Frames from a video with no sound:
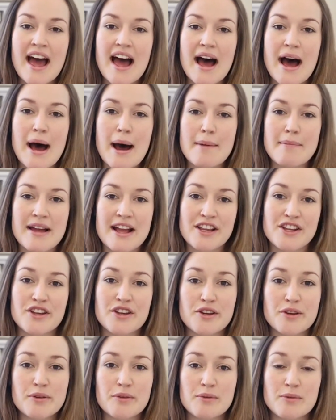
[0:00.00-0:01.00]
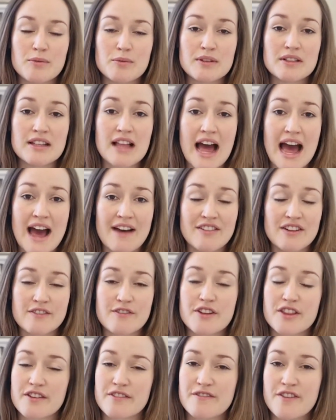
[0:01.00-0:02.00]
And you will have it
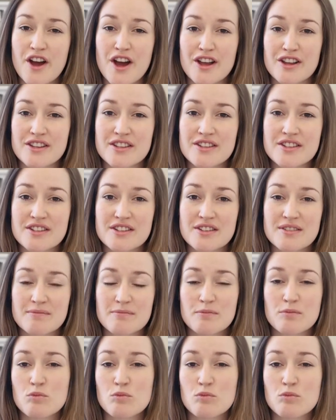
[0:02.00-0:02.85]
for the first